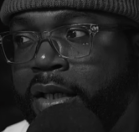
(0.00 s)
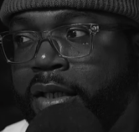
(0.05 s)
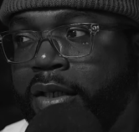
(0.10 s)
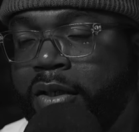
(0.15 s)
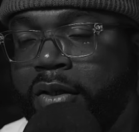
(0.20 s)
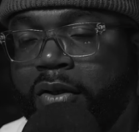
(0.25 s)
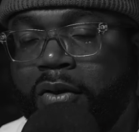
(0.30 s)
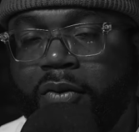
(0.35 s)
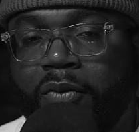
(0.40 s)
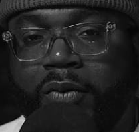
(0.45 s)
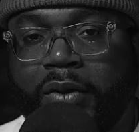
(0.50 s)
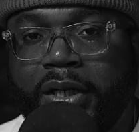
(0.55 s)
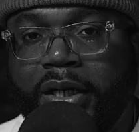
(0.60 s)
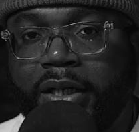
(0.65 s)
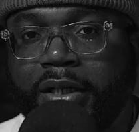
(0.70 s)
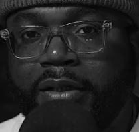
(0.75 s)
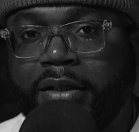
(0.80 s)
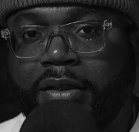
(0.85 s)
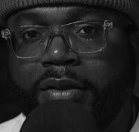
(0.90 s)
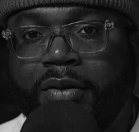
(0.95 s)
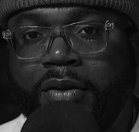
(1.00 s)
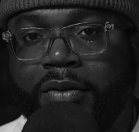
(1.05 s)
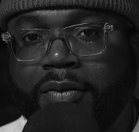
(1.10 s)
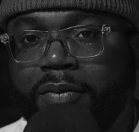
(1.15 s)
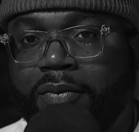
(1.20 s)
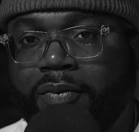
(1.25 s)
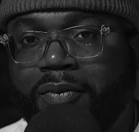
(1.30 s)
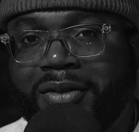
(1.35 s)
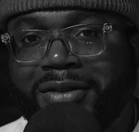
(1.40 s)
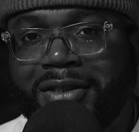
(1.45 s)
You know, when I you know
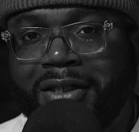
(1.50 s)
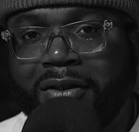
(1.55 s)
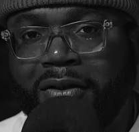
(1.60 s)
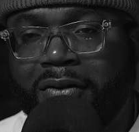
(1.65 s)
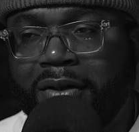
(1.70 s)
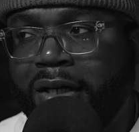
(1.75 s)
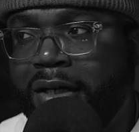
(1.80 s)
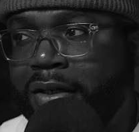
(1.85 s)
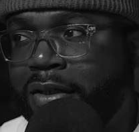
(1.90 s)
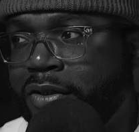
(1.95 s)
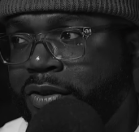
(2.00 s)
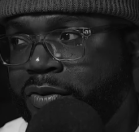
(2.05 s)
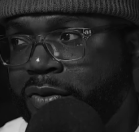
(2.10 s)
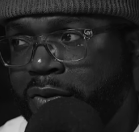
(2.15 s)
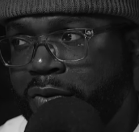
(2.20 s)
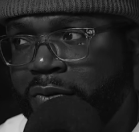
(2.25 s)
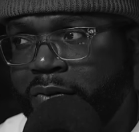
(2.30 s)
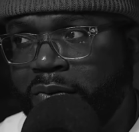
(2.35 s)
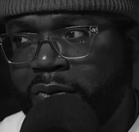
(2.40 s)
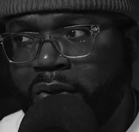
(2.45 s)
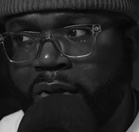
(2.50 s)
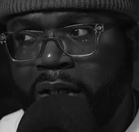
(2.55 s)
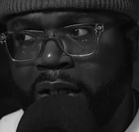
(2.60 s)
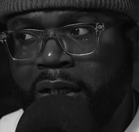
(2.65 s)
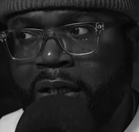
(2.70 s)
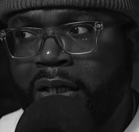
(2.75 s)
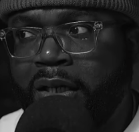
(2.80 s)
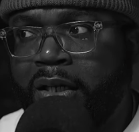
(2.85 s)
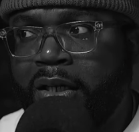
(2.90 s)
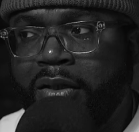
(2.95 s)
once I learned how to control,
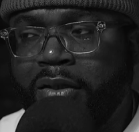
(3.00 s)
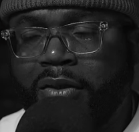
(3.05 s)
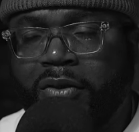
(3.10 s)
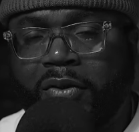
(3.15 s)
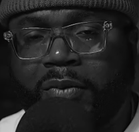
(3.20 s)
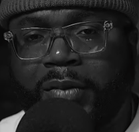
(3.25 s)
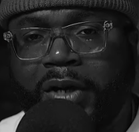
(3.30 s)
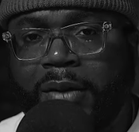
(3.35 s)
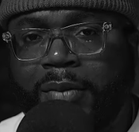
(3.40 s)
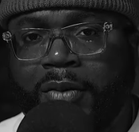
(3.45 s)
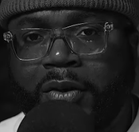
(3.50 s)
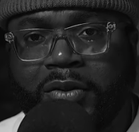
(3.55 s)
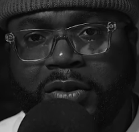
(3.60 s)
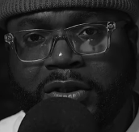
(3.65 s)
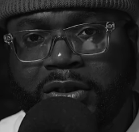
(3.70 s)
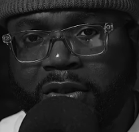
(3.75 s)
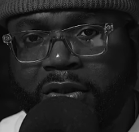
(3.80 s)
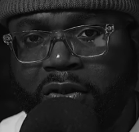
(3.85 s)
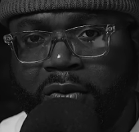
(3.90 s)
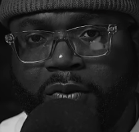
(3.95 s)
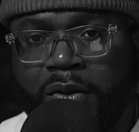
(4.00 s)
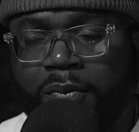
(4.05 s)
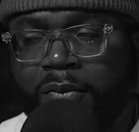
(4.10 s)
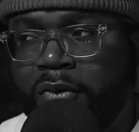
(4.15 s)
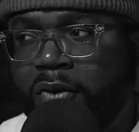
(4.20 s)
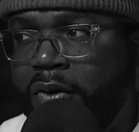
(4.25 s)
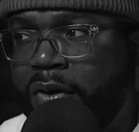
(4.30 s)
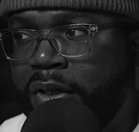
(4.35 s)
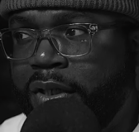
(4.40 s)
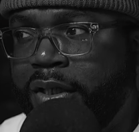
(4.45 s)
you know, my emotions a little bit
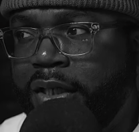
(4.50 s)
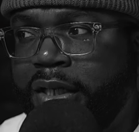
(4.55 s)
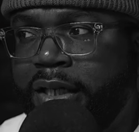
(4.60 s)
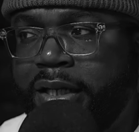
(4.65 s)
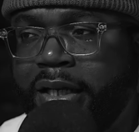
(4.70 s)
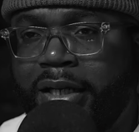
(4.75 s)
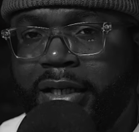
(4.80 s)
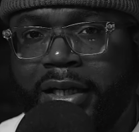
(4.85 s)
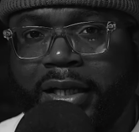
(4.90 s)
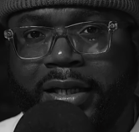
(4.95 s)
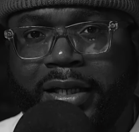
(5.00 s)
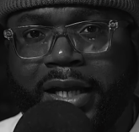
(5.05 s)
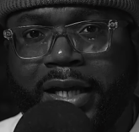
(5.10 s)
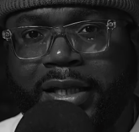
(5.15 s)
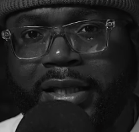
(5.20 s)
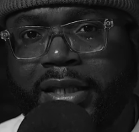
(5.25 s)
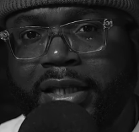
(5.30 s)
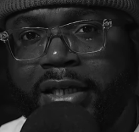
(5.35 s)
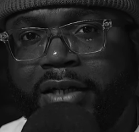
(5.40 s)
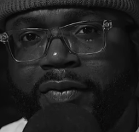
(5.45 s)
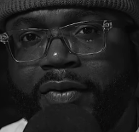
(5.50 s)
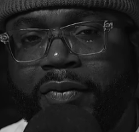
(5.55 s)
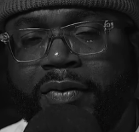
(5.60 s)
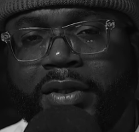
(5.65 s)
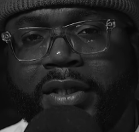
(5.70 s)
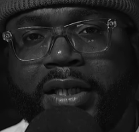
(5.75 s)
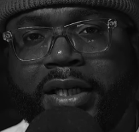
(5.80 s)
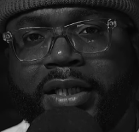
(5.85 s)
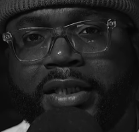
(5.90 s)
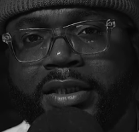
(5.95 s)
more and, and, and not think of
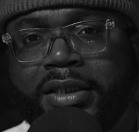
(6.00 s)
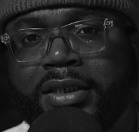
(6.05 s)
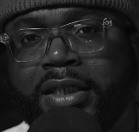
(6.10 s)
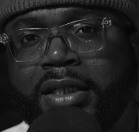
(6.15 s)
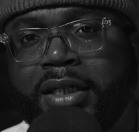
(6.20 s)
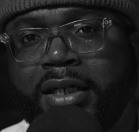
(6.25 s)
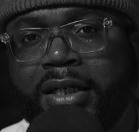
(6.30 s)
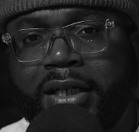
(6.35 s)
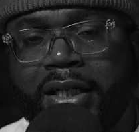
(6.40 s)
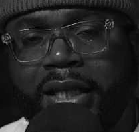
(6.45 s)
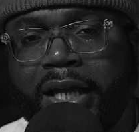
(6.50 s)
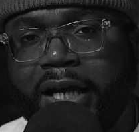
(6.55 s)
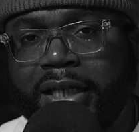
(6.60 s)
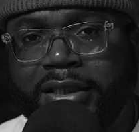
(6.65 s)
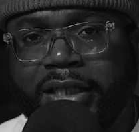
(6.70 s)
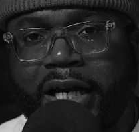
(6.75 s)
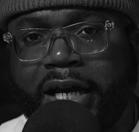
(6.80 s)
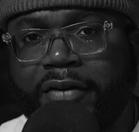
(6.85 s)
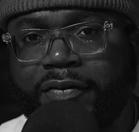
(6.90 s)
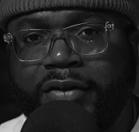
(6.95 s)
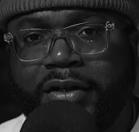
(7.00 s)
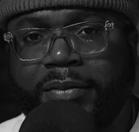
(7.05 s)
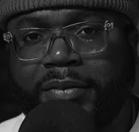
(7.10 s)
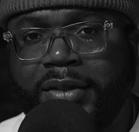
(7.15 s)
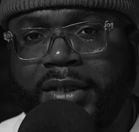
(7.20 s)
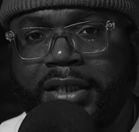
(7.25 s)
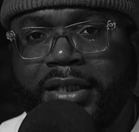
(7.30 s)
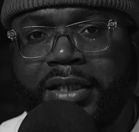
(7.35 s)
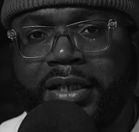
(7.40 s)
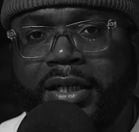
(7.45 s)
everything as glass half
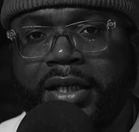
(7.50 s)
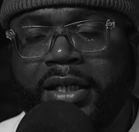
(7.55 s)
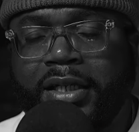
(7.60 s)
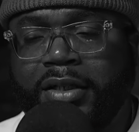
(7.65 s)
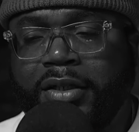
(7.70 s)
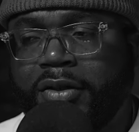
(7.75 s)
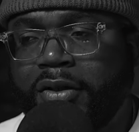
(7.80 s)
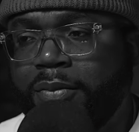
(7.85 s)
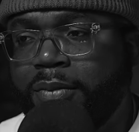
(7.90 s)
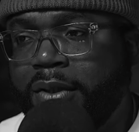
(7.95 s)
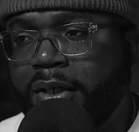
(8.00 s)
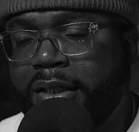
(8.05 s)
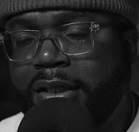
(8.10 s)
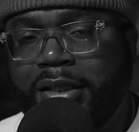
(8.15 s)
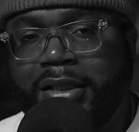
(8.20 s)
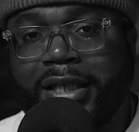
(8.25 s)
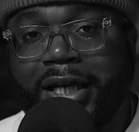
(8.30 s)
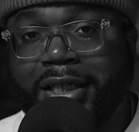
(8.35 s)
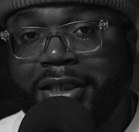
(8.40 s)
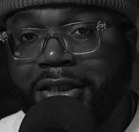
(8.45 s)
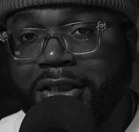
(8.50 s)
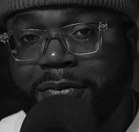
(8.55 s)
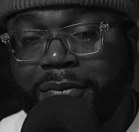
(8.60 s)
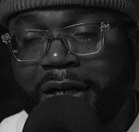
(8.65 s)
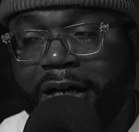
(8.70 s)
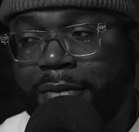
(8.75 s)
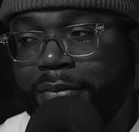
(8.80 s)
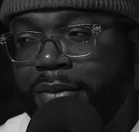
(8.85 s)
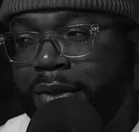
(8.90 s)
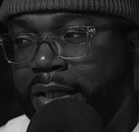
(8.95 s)
empty. You know, but that's just
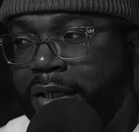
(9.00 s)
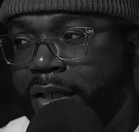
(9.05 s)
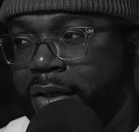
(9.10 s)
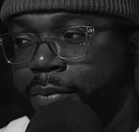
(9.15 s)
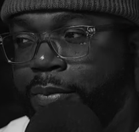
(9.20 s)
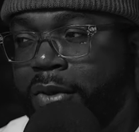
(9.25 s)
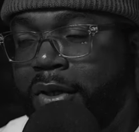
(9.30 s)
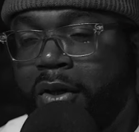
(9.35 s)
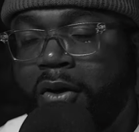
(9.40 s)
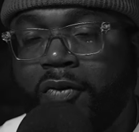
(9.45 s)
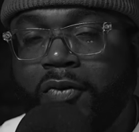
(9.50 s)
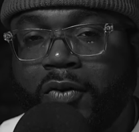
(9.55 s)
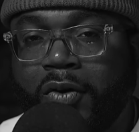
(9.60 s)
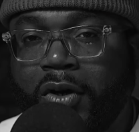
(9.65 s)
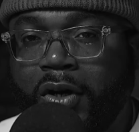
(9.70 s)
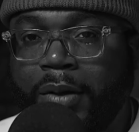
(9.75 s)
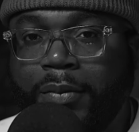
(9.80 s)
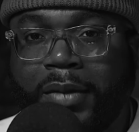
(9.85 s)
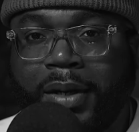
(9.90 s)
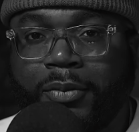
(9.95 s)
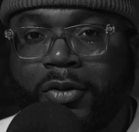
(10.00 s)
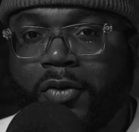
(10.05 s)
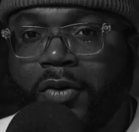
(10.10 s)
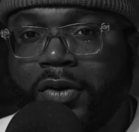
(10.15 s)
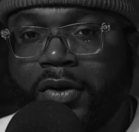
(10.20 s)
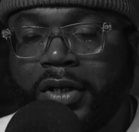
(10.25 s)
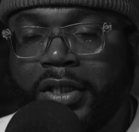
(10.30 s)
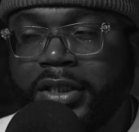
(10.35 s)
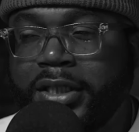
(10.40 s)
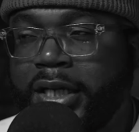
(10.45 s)
my opinion. But overall, I'm, going
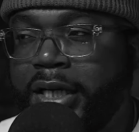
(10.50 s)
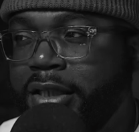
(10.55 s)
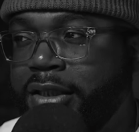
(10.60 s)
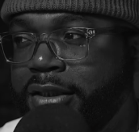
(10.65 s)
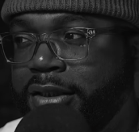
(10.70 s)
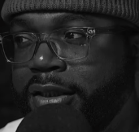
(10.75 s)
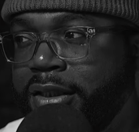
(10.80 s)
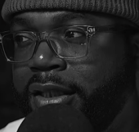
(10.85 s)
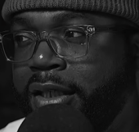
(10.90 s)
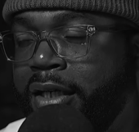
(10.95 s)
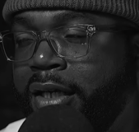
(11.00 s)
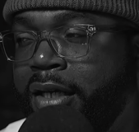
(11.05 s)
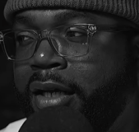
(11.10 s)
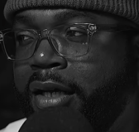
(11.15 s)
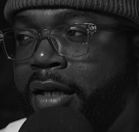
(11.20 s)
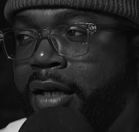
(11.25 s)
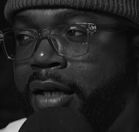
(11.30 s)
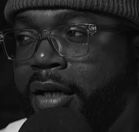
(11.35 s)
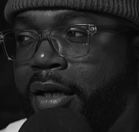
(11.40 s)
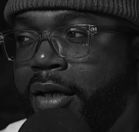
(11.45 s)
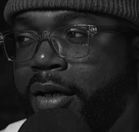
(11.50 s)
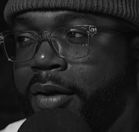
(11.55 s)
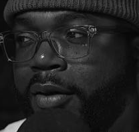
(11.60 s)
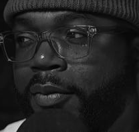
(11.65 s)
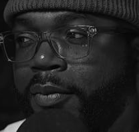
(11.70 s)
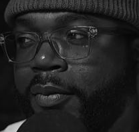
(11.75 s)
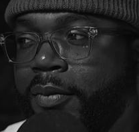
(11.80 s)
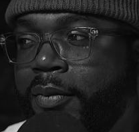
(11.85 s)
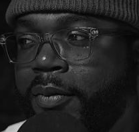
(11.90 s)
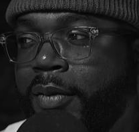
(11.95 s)
on a tangent.
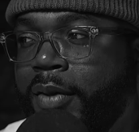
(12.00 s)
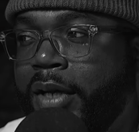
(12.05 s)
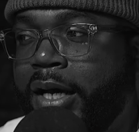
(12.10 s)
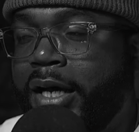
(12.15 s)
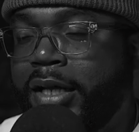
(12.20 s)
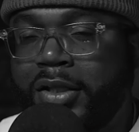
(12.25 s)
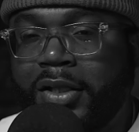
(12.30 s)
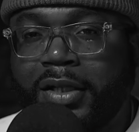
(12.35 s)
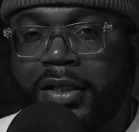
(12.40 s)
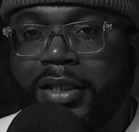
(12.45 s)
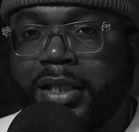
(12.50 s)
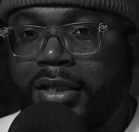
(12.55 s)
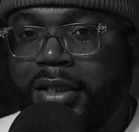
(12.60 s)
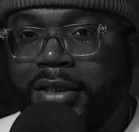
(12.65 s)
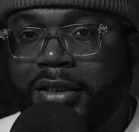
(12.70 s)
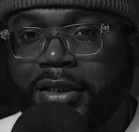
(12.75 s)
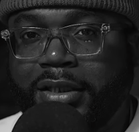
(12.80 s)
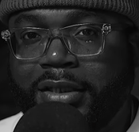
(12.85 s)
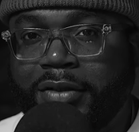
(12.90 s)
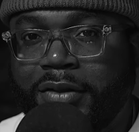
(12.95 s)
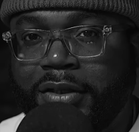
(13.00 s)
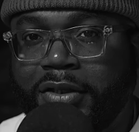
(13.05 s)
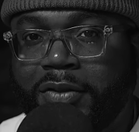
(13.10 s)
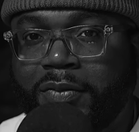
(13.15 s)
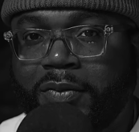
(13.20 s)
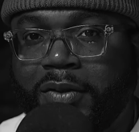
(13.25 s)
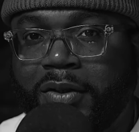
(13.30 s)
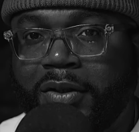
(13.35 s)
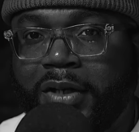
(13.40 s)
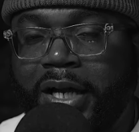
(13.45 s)
Um, I thought that these lyrics
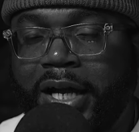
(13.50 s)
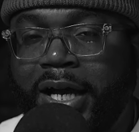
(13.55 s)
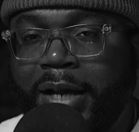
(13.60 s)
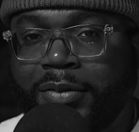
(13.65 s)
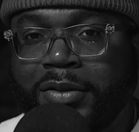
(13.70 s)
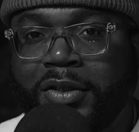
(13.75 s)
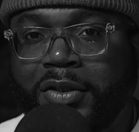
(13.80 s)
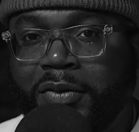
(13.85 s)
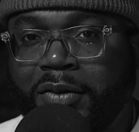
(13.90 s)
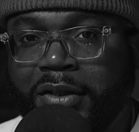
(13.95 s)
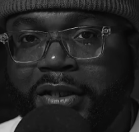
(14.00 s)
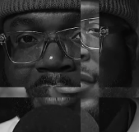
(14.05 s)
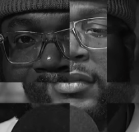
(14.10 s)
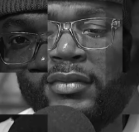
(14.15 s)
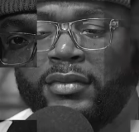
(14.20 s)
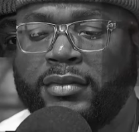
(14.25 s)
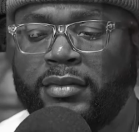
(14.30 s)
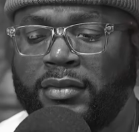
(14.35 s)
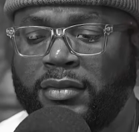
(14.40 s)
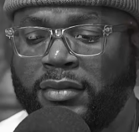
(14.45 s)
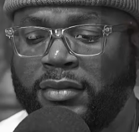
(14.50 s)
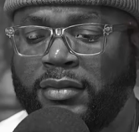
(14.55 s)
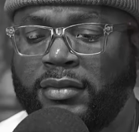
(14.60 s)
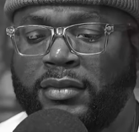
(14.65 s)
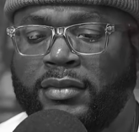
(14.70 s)
were absolutely amazing.